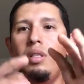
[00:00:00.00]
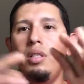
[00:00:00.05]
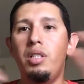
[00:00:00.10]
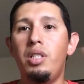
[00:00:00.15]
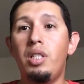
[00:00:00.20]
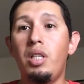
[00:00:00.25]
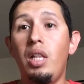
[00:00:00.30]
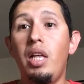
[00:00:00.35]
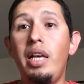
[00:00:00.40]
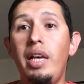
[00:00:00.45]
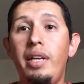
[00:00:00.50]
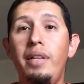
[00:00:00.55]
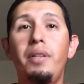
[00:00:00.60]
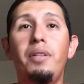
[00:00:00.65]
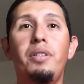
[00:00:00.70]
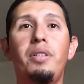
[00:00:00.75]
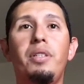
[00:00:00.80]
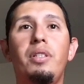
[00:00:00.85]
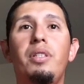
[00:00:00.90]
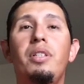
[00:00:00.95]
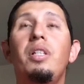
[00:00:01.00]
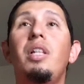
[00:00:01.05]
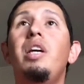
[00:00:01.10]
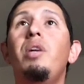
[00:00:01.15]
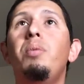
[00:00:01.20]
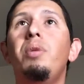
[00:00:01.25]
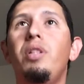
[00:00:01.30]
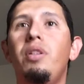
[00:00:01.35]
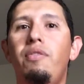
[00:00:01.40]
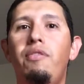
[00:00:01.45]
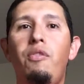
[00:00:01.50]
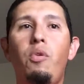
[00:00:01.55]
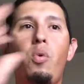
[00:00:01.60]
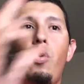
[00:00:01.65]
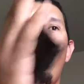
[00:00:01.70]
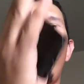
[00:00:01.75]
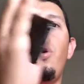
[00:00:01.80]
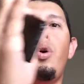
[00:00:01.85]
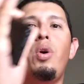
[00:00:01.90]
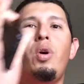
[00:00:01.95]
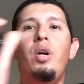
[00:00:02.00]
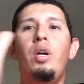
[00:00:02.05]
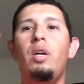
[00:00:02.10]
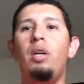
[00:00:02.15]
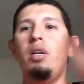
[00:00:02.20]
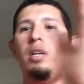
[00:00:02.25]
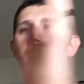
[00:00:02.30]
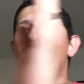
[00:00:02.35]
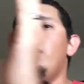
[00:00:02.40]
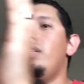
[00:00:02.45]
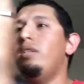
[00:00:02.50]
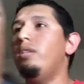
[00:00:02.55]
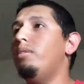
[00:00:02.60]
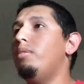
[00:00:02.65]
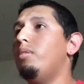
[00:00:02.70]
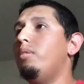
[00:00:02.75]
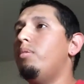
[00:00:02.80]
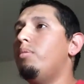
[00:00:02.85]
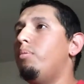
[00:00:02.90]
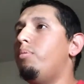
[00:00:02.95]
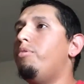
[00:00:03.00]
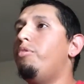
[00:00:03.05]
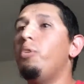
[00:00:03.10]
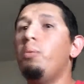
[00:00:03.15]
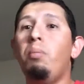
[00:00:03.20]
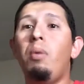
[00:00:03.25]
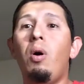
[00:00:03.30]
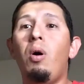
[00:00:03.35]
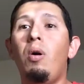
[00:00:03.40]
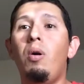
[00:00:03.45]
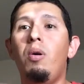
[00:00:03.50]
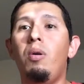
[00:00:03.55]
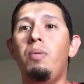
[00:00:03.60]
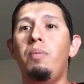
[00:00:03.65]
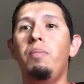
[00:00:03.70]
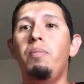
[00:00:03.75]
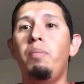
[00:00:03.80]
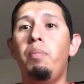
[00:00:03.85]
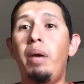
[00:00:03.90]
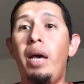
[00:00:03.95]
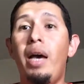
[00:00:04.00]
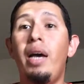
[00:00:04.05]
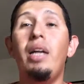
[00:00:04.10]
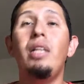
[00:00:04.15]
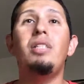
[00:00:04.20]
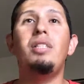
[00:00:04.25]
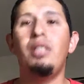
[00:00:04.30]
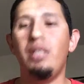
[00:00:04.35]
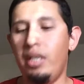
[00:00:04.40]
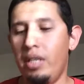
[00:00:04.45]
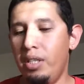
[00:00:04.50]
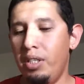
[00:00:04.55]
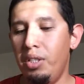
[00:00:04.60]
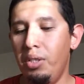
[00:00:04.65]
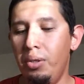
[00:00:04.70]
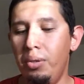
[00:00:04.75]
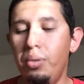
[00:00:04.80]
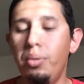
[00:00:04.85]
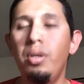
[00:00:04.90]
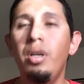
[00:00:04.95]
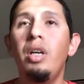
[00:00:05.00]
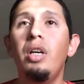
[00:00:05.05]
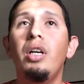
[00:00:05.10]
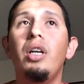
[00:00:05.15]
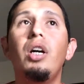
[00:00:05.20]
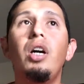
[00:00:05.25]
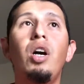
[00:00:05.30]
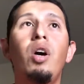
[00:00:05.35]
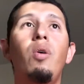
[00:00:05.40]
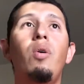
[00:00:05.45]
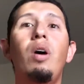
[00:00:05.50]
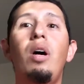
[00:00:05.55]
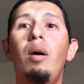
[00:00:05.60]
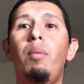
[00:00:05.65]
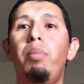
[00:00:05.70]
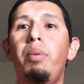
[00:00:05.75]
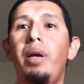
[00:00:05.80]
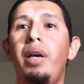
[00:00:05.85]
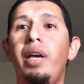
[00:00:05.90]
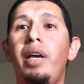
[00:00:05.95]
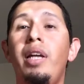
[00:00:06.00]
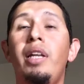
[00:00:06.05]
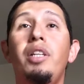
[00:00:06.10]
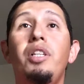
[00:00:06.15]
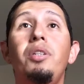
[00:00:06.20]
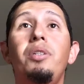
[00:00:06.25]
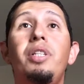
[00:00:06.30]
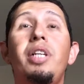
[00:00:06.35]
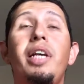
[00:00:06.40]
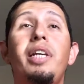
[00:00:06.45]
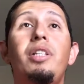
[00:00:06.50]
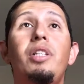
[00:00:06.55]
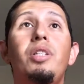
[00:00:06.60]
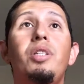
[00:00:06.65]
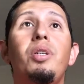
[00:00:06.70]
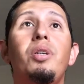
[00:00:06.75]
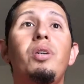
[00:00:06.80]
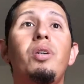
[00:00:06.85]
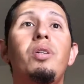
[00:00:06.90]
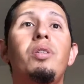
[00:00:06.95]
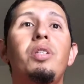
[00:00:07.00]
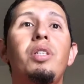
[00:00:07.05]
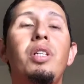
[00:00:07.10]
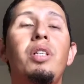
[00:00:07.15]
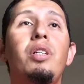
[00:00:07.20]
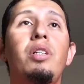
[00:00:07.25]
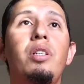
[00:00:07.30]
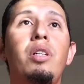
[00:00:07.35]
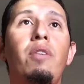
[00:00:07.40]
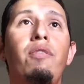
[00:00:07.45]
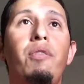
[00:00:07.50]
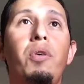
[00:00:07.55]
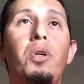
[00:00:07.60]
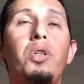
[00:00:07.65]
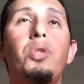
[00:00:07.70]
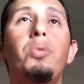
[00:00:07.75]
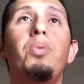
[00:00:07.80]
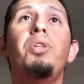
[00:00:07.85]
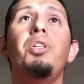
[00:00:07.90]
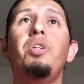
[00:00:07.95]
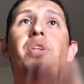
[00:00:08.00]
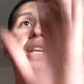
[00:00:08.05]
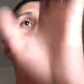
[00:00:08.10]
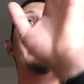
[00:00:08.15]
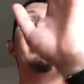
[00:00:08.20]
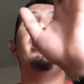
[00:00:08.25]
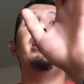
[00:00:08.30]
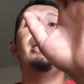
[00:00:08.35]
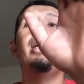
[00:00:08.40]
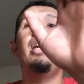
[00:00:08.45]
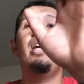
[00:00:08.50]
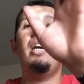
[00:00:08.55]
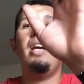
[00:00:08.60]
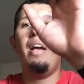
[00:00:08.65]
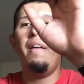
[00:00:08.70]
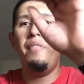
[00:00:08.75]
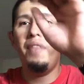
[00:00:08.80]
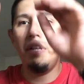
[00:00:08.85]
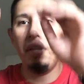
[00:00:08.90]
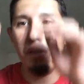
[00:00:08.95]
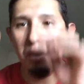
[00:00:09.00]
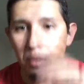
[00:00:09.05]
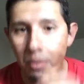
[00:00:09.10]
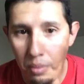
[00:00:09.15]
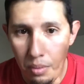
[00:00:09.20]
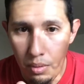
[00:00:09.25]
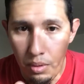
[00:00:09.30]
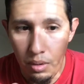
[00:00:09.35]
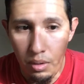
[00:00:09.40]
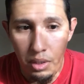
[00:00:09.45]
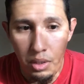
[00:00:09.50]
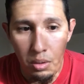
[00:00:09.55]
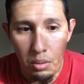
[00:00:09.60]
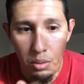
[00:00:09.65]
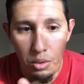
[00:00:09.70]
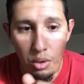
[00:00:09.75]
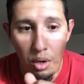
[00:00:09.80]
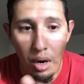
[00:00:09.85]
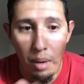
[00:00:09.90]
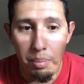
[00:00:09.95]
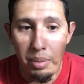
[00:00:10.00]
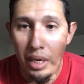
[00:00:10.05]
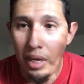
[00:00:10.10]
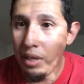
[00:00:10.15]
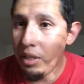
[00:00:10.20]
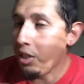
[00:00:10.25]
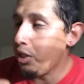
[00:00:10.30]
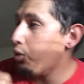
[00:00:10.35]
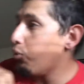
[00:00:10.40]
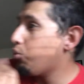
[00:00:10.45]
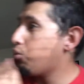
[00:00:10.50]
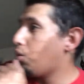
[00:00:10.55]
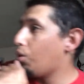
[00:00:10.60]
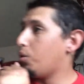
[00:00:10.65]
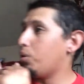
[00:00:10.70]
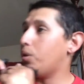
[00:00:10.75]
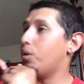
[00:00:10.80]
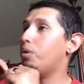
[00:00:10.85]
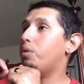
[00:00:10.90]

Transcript: sled. There's a sled with the four football pads, and you go up and you take the turns. And the first one you hit, and then you drop down and you roll